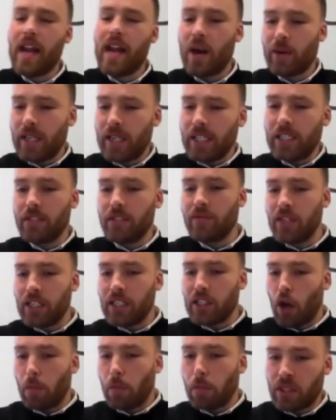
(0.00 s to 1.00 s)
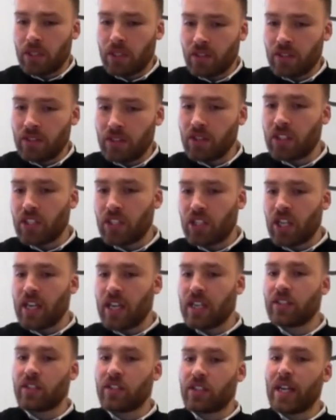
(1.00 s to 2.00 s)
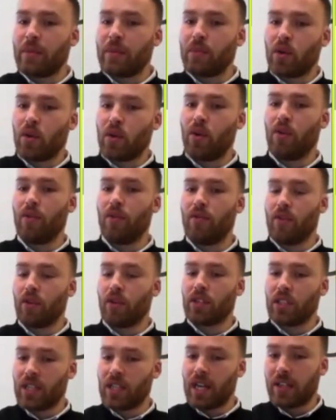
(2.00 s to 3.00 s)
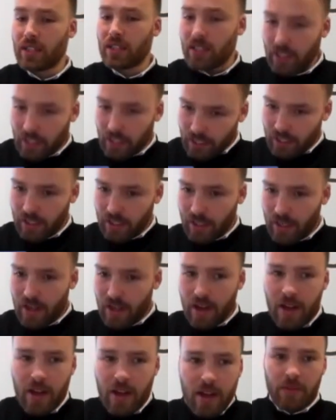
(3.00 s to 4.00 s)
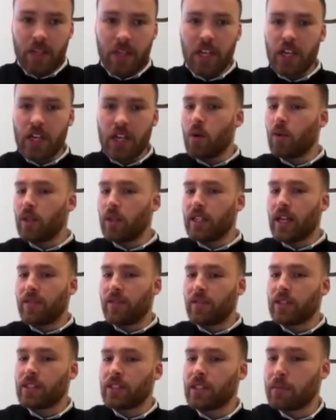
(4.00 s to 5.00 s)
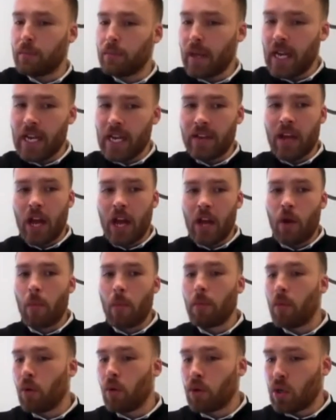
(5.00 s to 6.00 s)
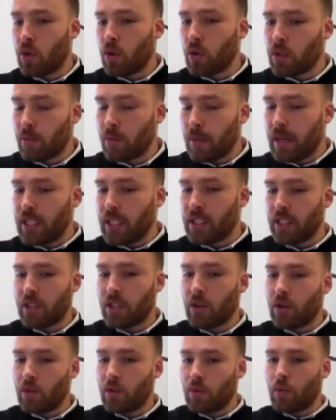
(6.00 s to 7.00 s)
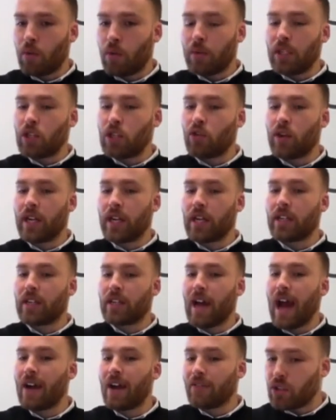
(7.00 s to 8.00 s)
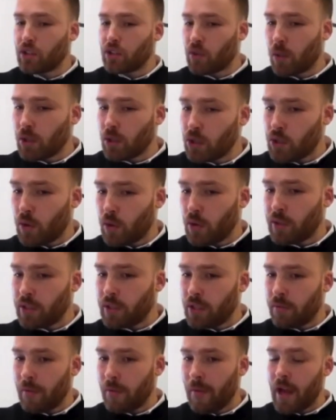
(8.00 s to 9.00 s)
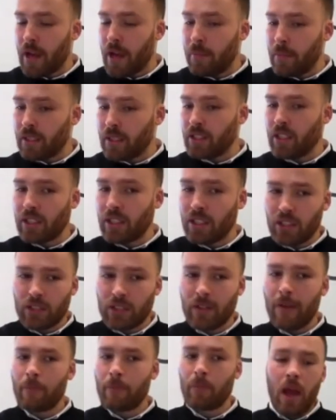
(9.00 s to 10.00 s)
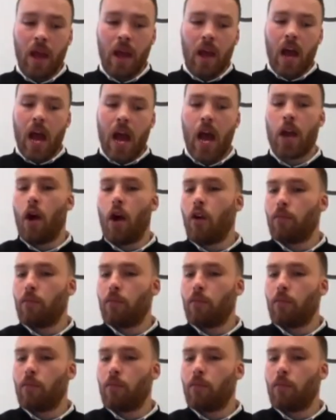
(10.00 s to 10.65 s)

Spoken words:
Now, each of these options shares the same core functionality. The only differences being that an onboarding automation will be triggered after someone joins the business, and